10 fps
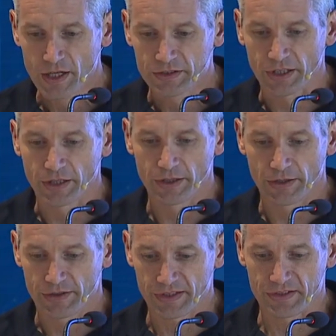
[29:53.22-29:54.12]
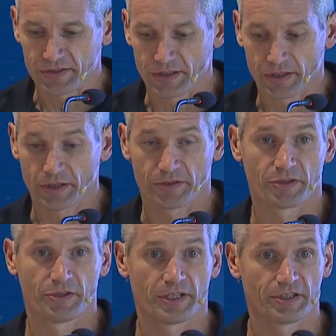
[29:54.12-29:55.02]
So this is going to go
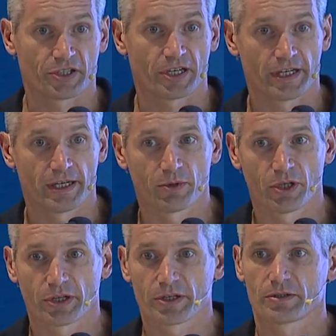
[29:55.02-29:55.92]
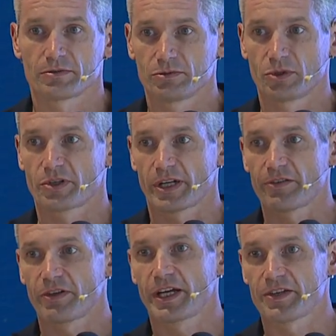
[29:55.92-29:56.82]
through the entire network, look at
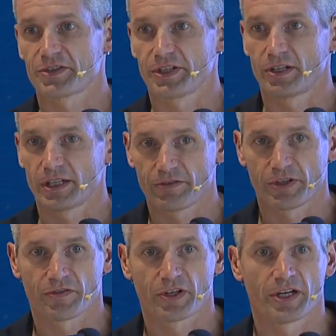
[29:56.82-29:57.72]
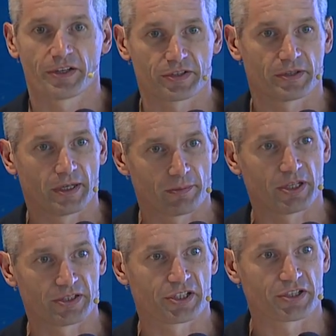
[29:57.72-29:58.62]
every ACL, every device, and
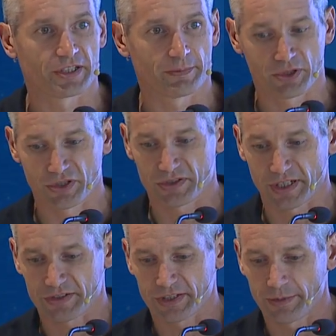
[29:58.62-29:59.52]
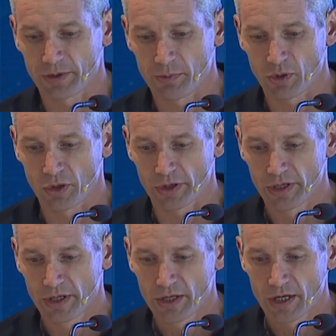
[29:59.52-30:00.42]
essentially produce that same report
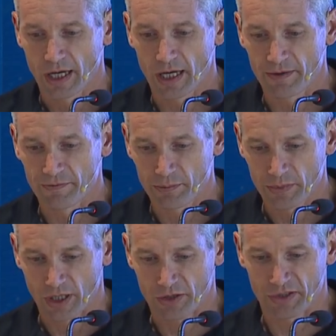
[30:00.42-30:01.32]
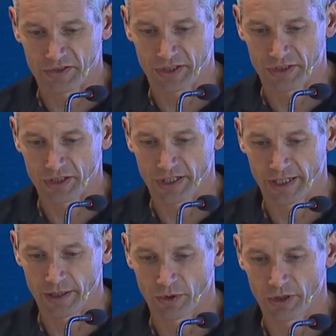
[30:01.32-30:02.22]
um, across the entire
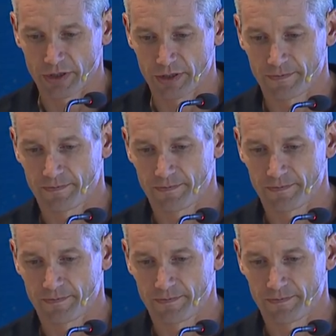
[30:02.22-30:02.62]
network.